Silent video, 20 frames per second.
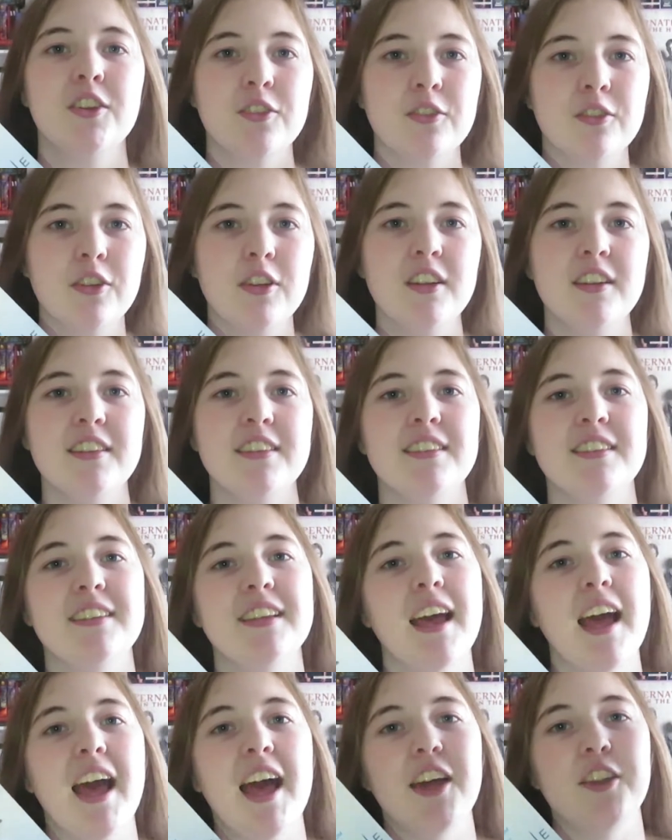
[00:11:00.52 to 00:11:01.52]
Crossed,
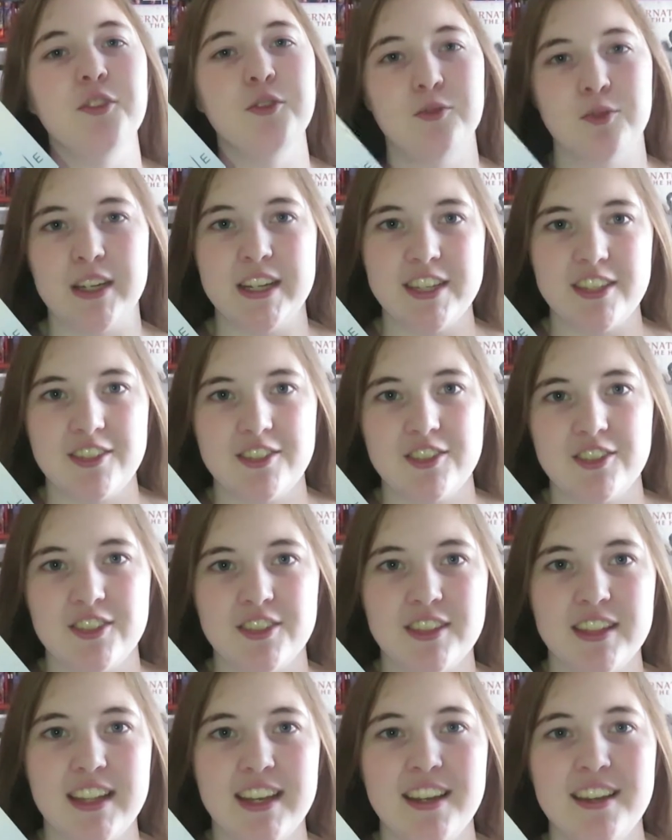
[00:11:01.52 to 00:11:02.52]
and
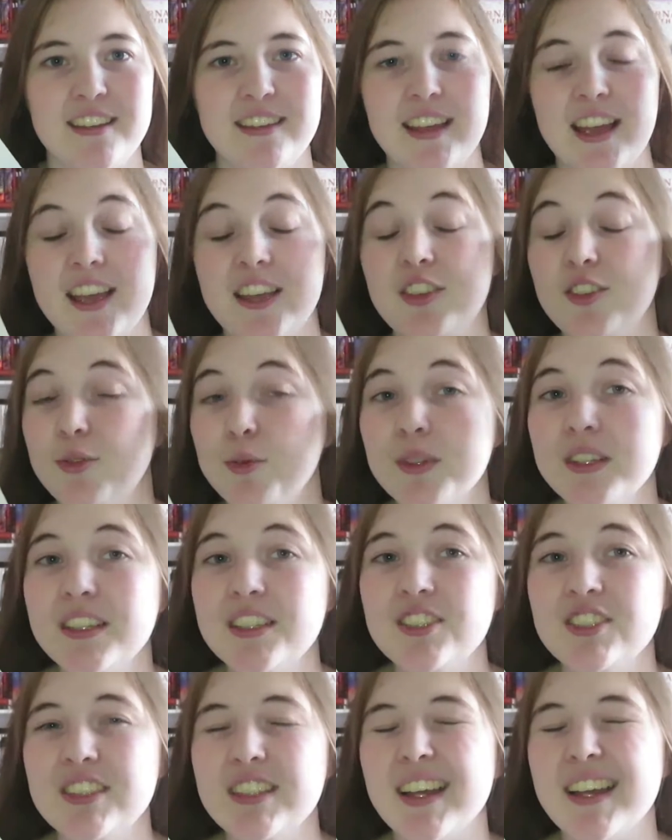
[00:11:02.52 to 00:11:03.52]
Reached. It is a
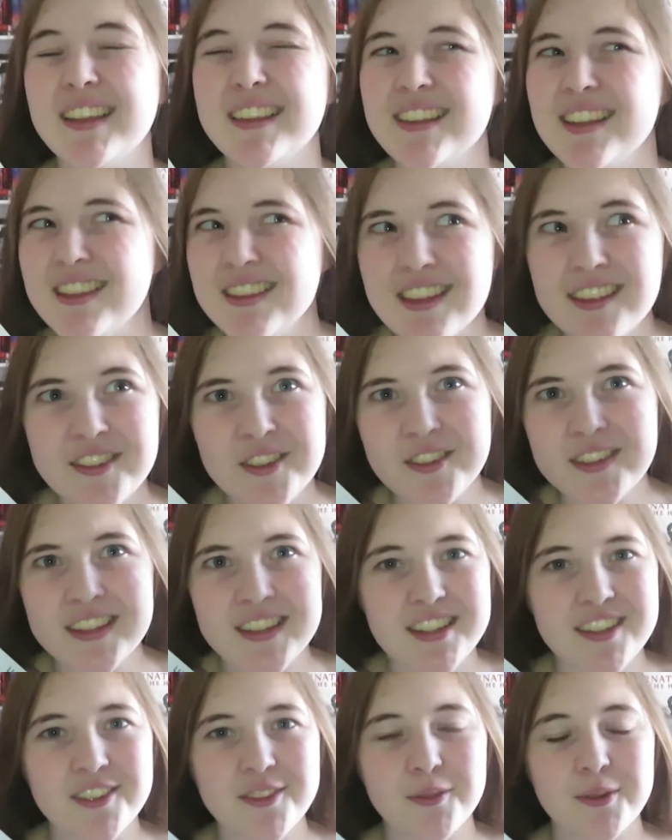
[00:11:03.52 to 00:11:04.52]
trilogy. I think there's only
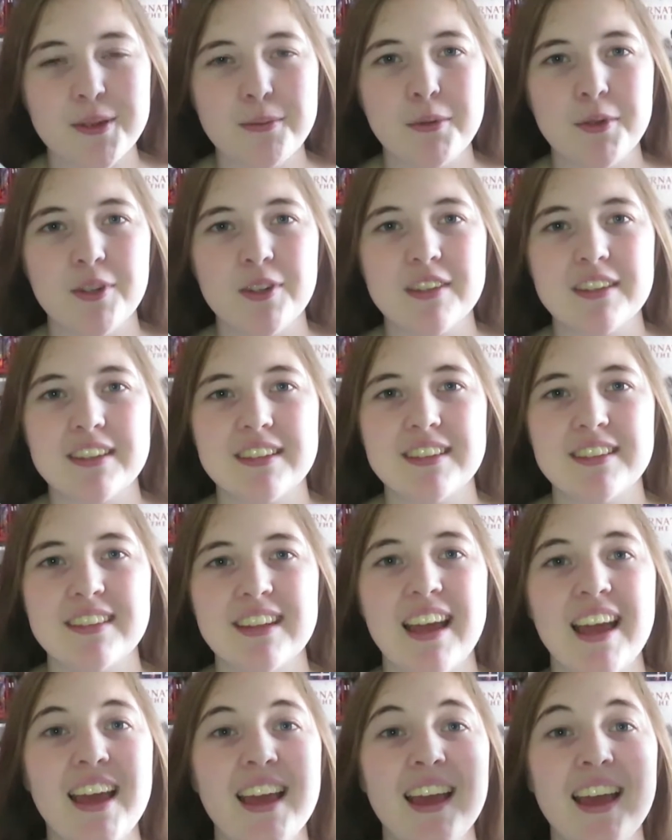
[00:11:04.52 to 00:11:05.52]
these 3 books,
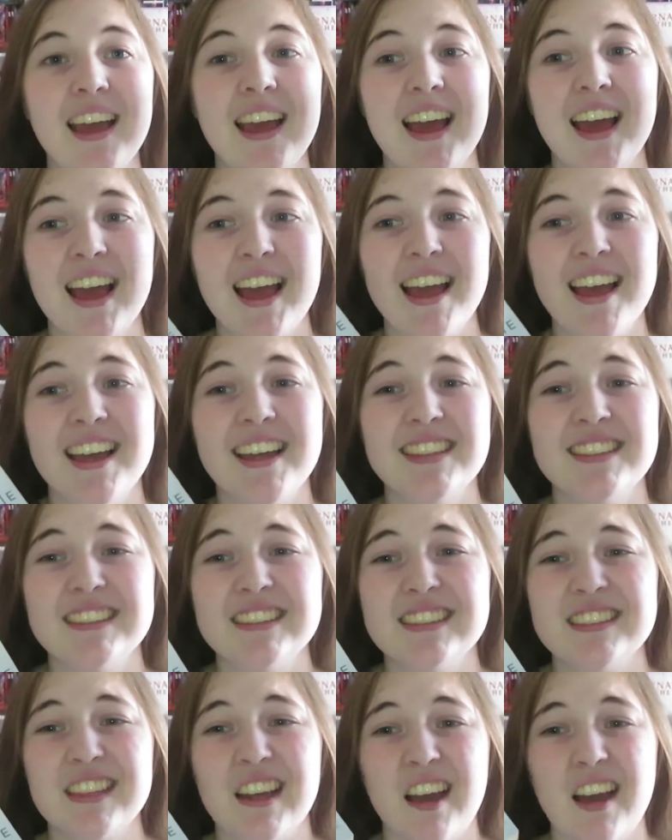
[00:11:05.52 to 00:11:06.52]

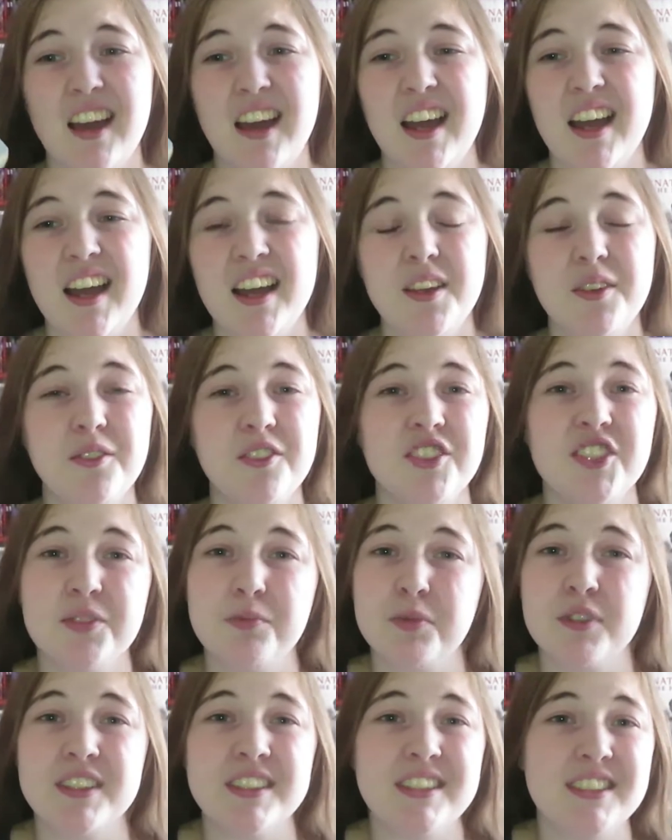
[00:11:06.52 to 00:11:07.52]
and I was just
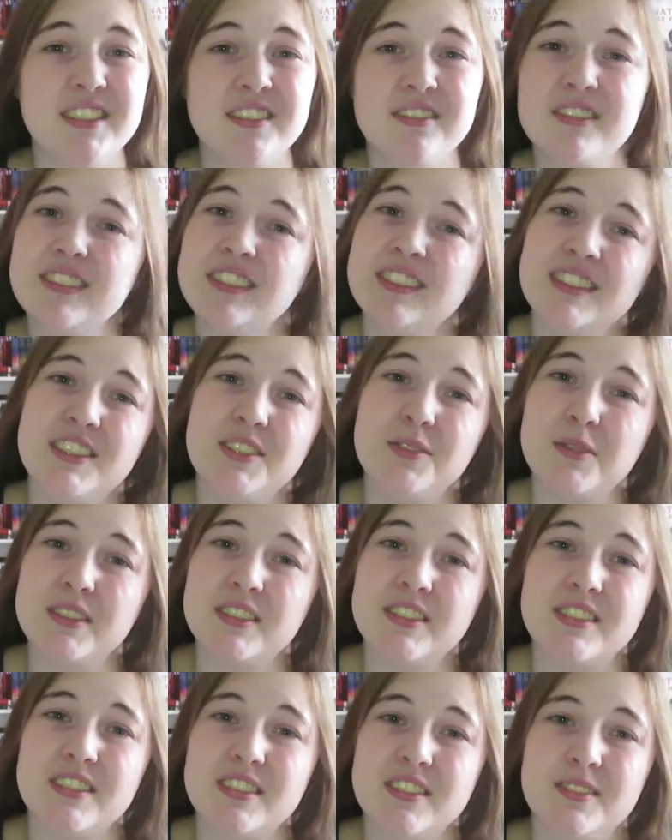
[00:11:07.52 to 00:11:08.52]
pretty indifferent to these
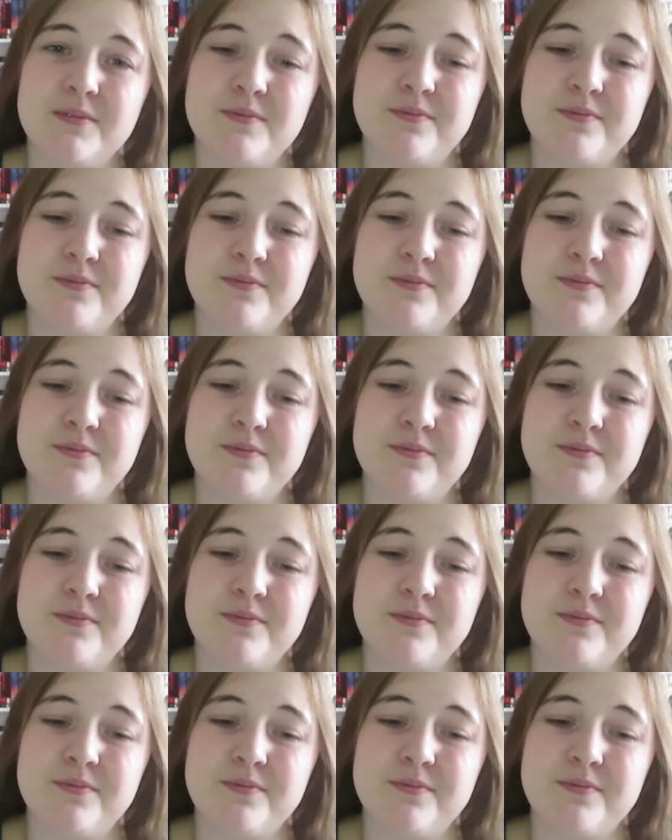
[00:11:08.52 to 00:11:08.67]
ones.